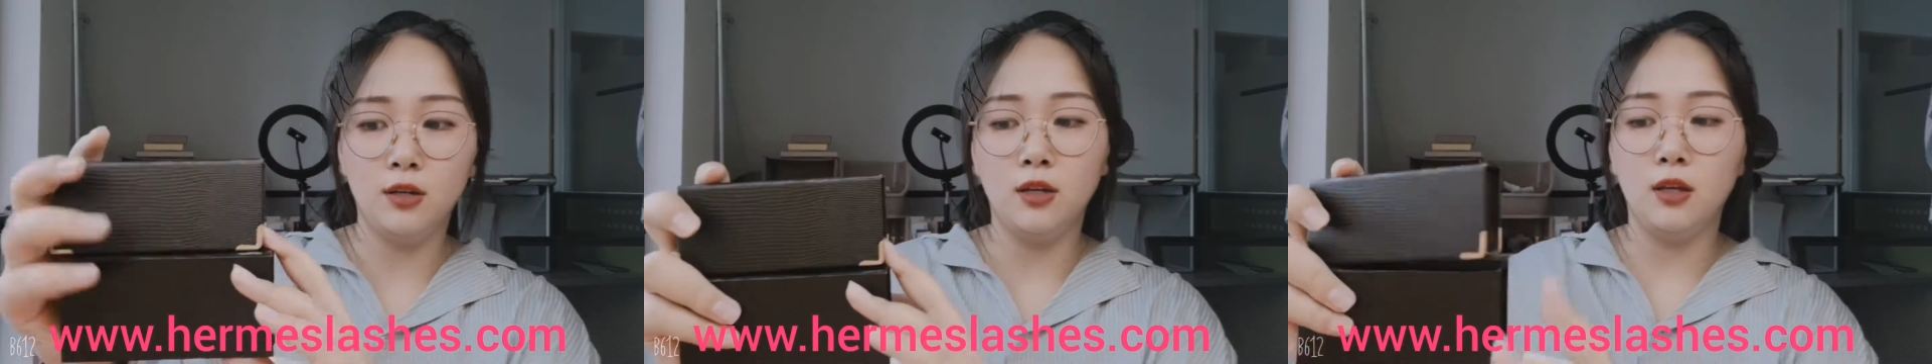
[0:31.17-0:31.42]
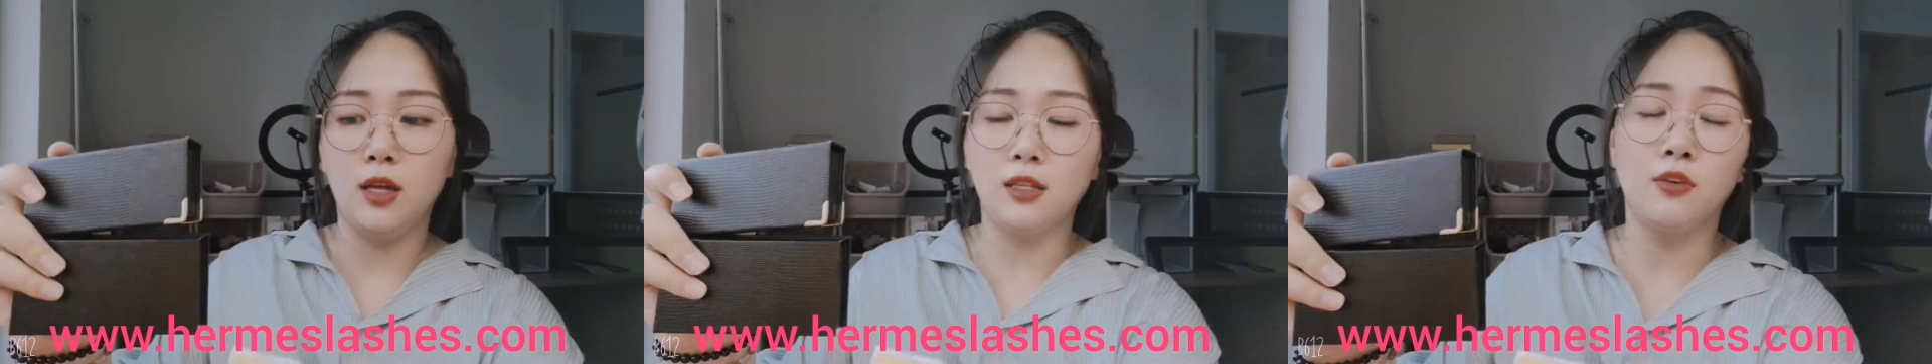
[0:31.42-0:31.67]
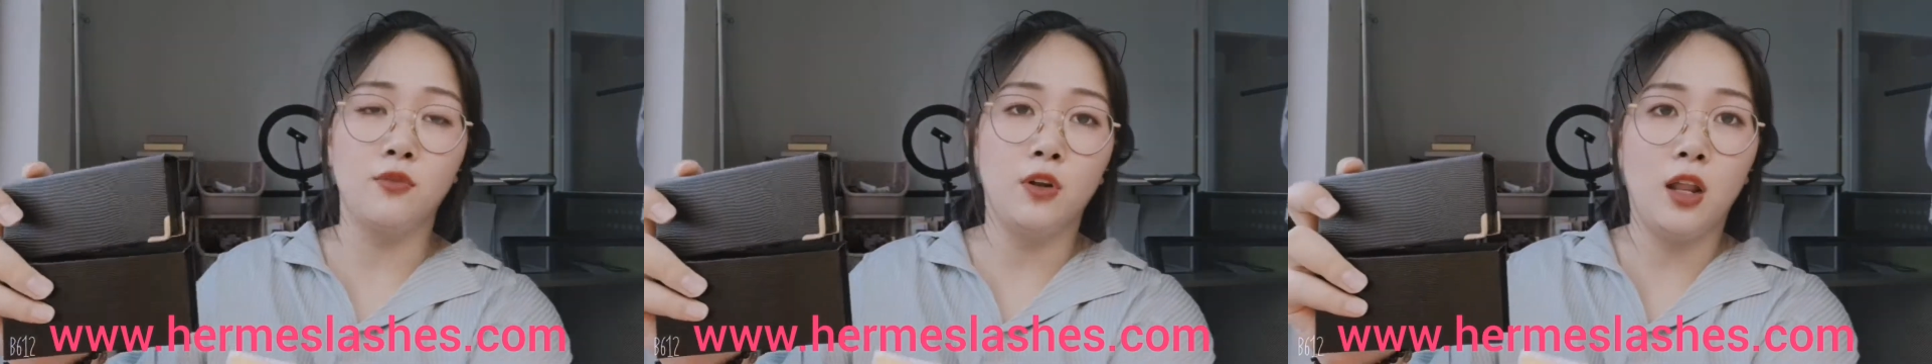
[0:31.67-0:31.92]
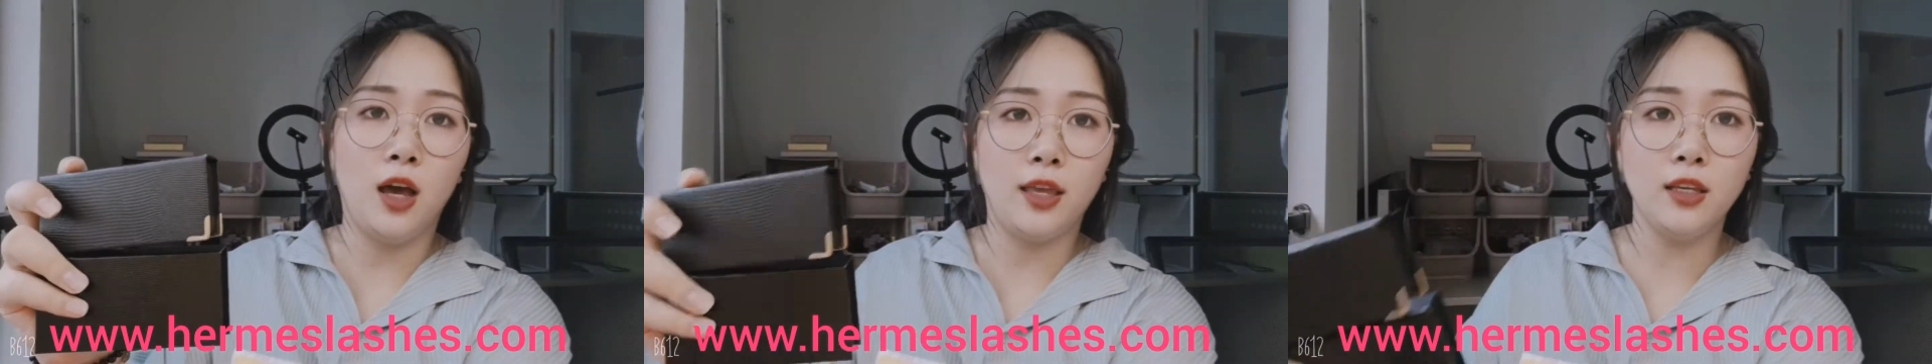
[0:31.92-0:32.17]
And if you
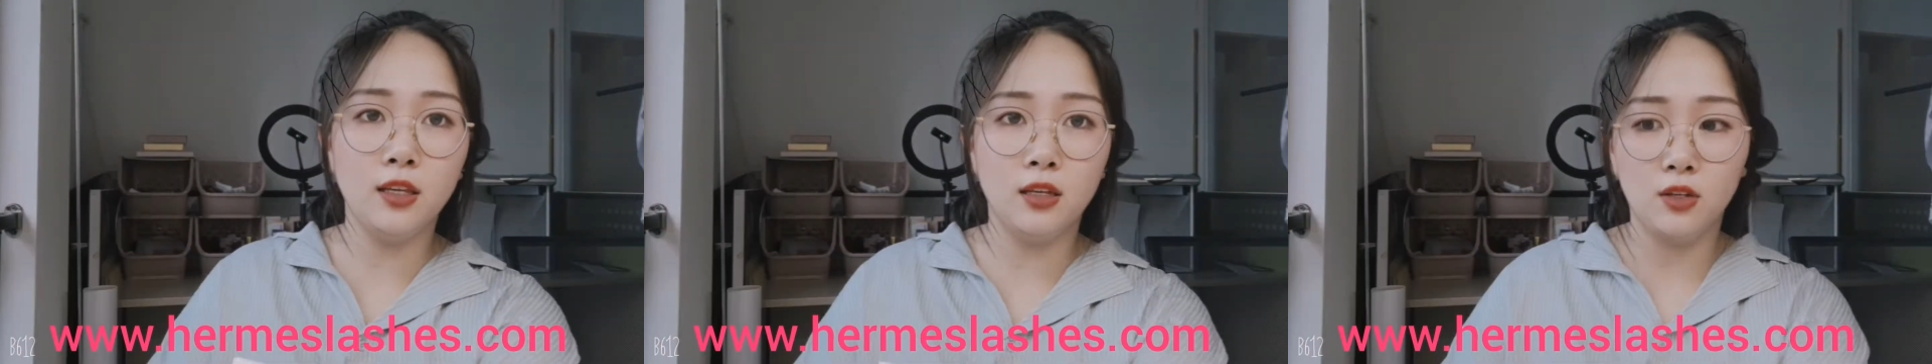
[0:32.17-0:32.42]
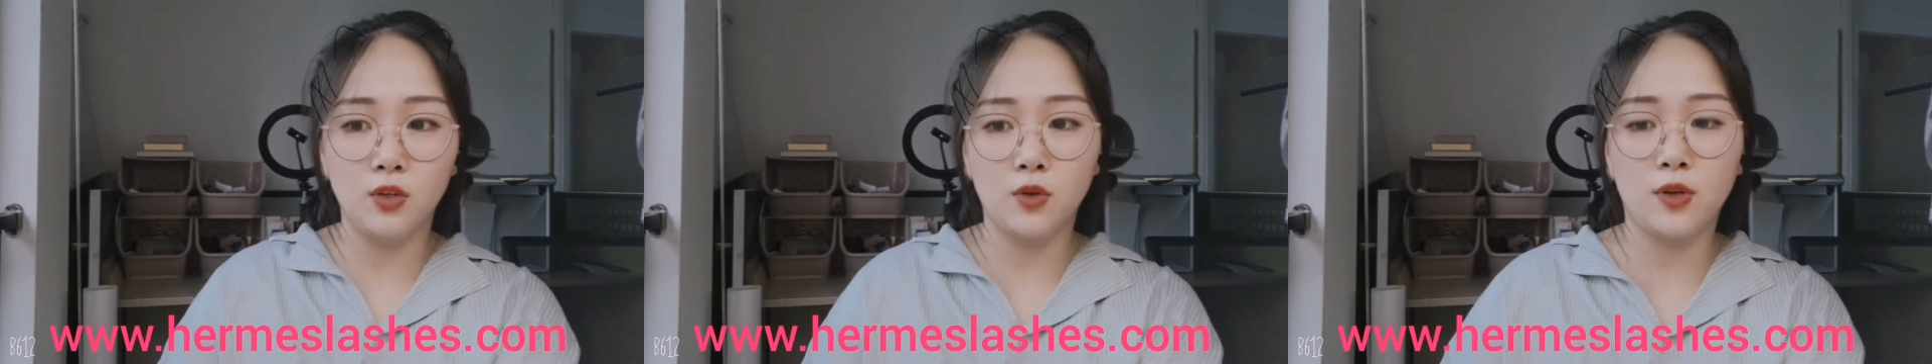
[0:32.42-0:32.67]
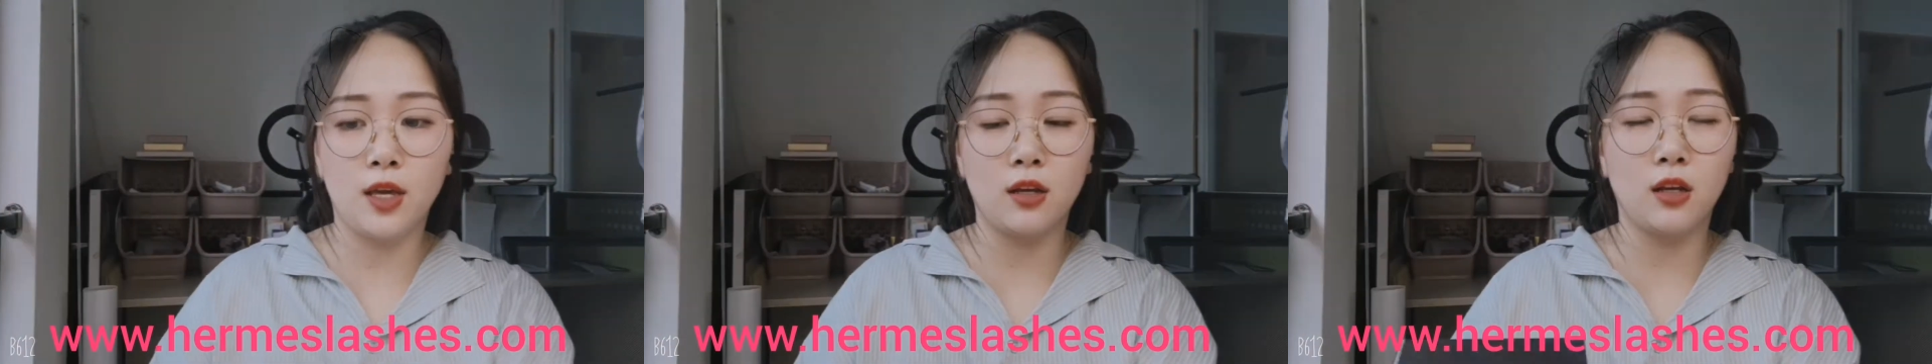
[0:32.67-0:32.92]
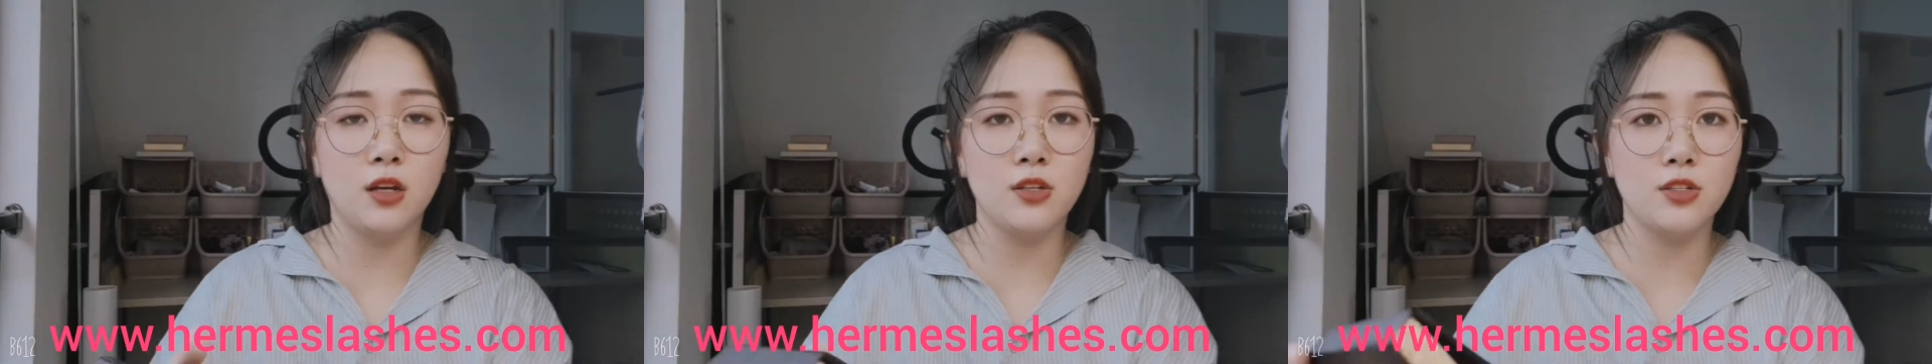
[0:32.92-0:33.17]
like, you can
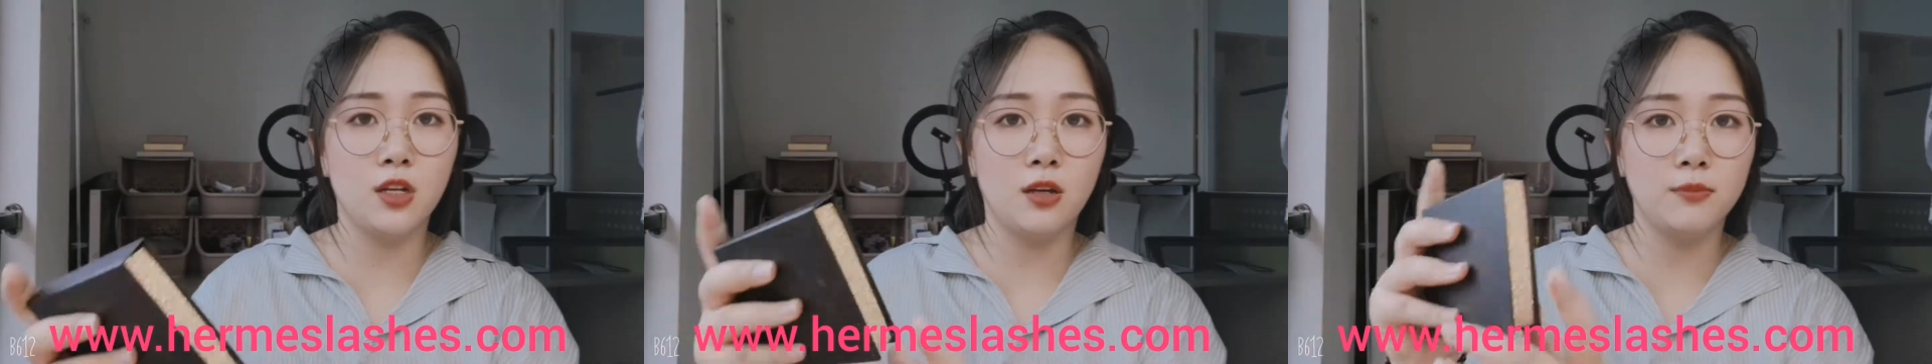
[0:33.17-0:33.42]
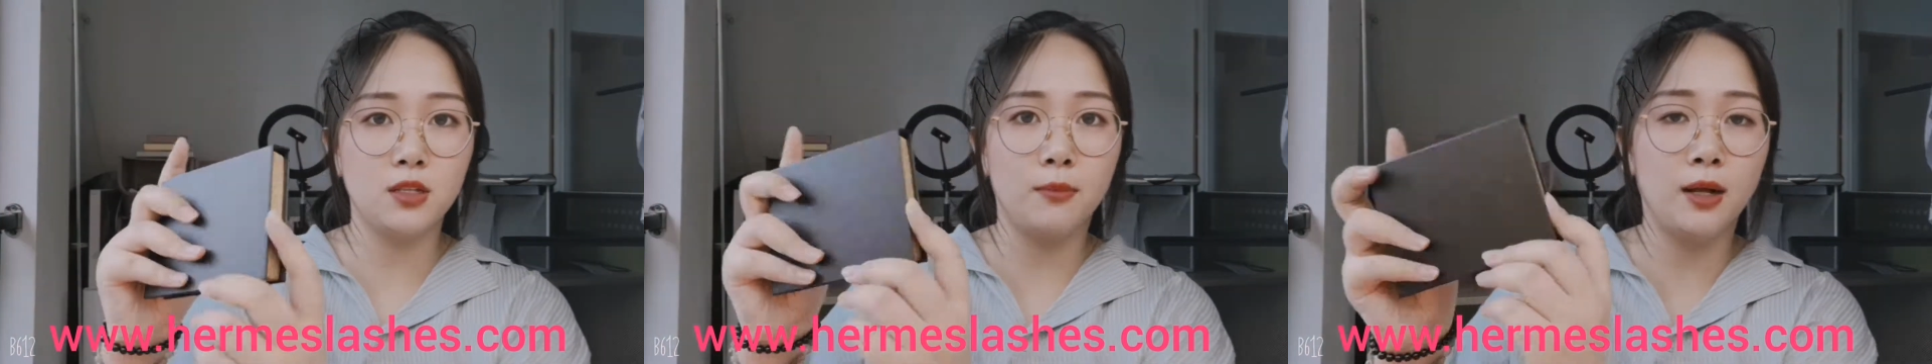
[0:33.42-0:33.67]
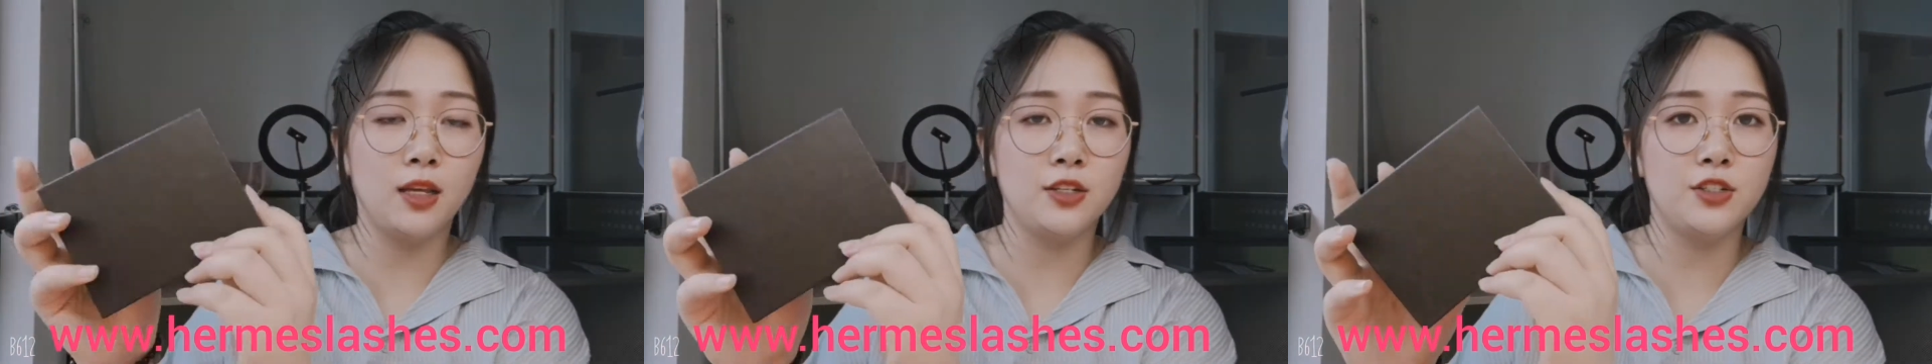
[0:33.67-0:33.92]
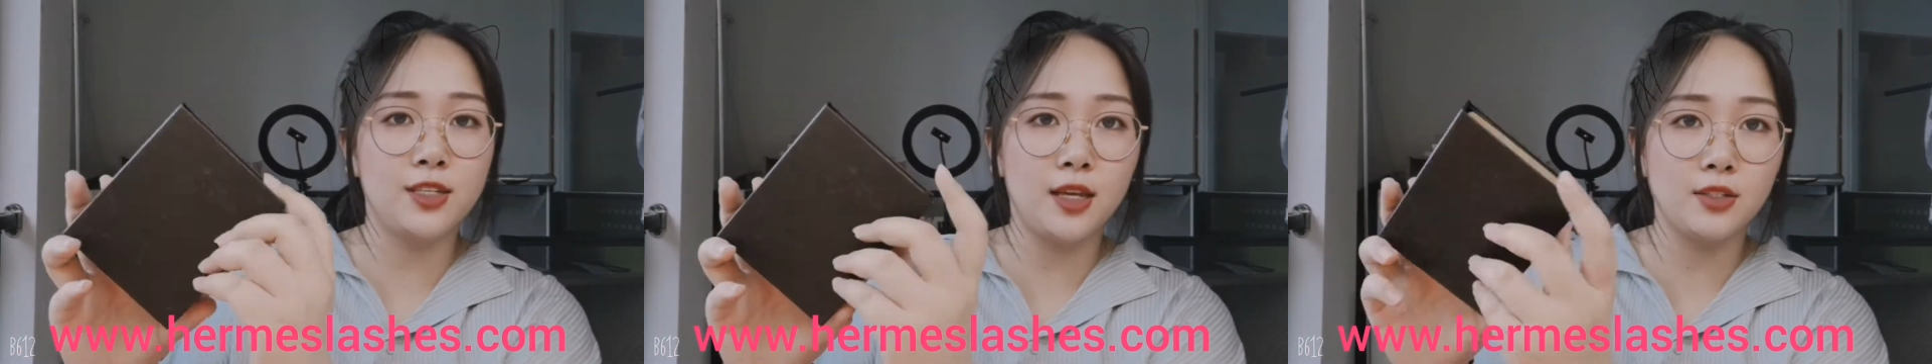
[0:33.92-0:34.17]
custom some eyelash
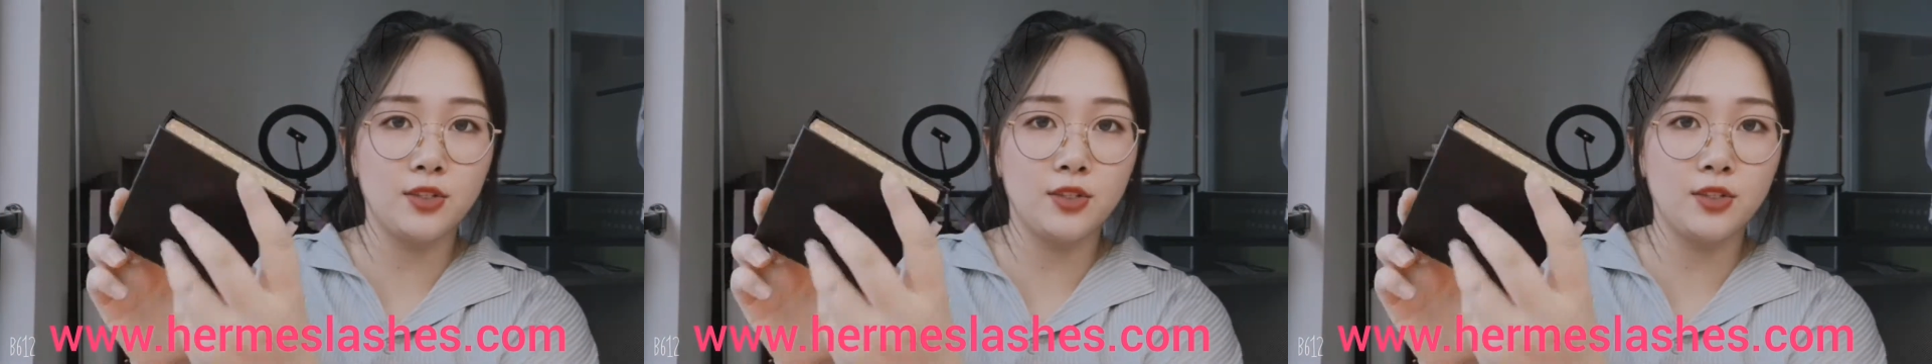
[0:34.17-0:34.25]
set.